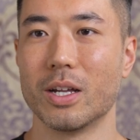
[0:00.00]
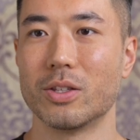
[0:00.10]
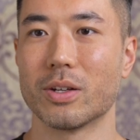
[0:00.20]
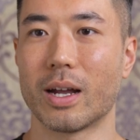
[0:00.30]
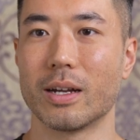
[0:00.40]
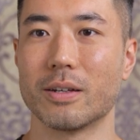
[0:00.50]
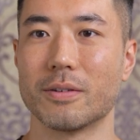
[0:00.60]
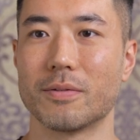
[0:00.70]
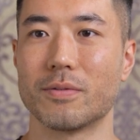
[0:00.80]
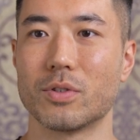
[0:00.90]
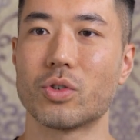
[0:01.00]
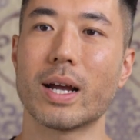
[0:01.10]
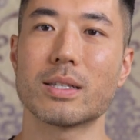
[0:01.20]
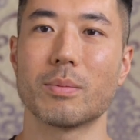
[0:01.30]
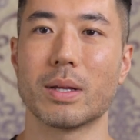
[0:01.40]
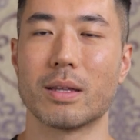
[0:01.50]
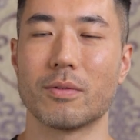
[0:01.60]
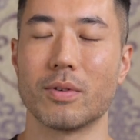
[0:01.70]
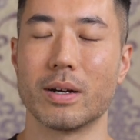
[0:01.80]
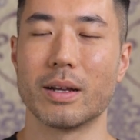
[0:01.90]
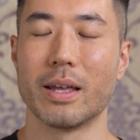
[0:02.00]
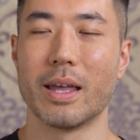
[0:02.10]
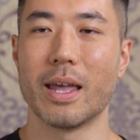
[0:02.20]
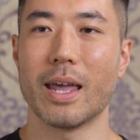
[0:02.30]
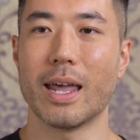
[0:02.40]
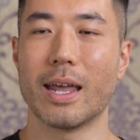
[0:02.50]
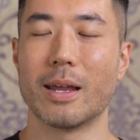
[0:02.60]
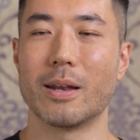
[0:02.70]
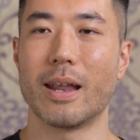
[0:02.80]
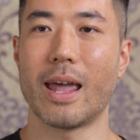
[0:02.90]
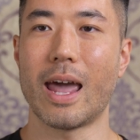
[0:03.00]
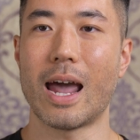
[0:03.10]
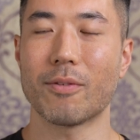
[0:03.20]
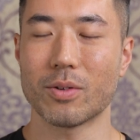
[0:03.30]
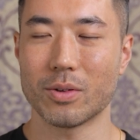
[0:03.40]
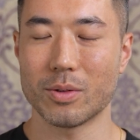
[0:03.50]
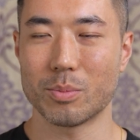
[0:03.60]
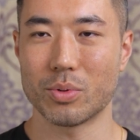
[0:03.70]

to kind of try something different. And after the